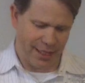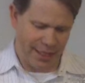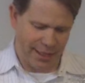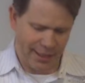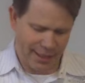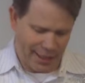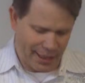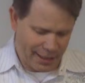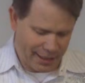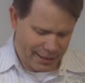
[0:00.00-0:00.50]

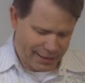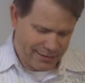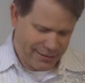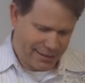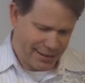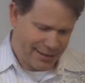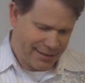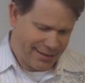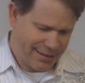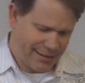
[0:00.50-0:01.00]
like that.
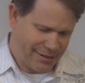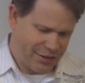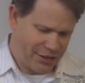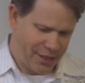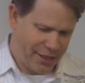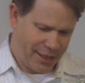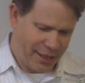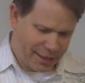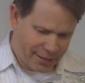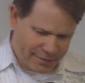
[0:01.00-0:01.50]
It's a
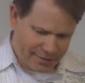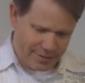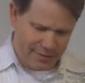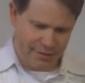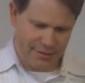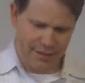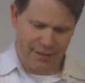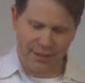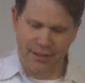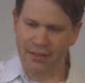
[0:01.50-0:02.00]

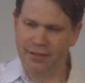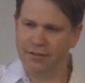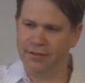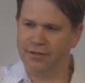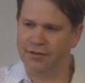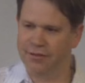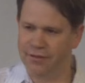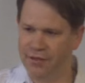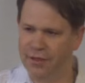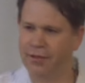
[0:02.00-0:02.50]
chance
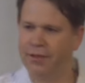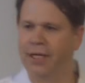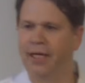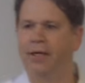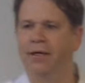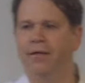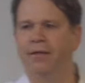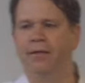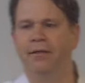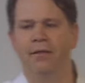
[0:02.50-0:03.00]
to slow
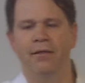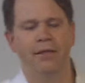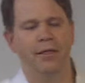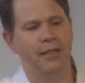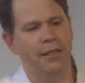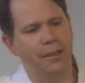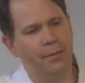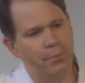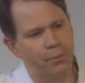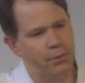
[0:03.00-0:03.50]
down
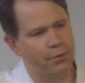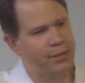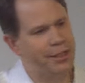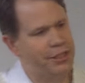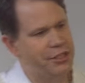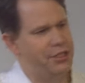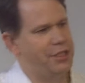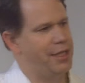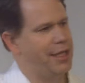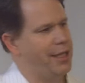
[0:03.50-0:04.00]
and
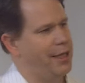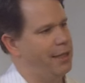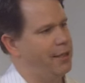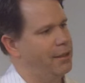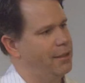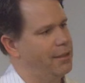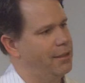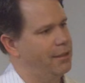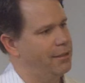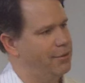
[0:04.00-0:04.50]
appreciate
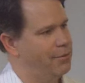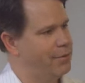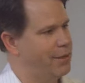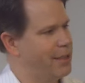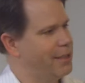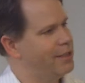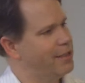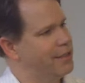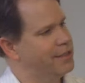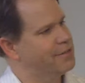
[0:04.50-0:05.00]

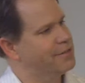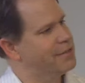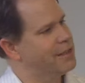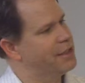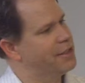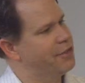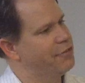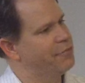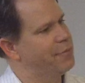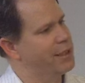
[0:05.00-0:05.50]
what it is
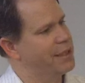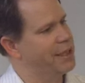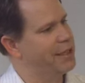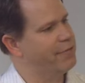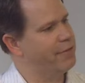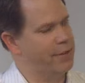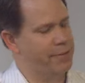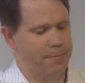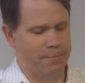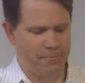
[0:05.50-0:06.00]
that you've been
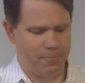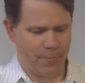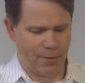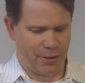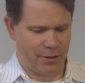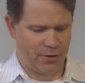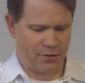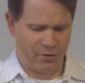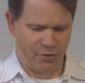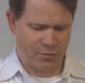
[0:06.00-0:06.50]
given,
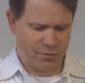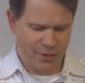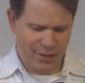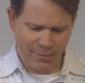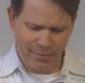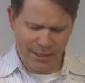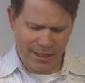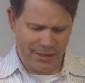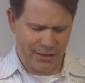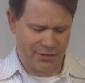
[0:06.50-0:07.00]
whether it's from
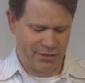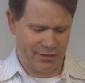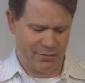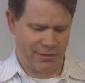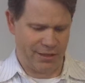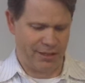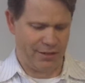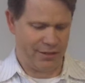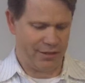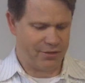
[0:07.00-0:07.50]
somebody else
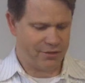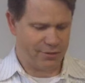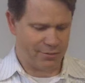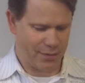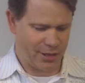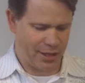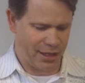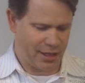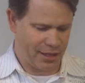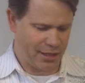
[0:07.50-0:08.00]
or whether it's
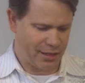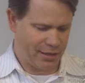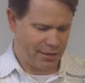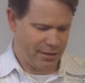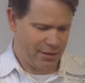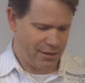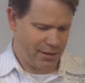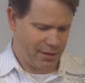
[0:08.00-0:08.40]
from God.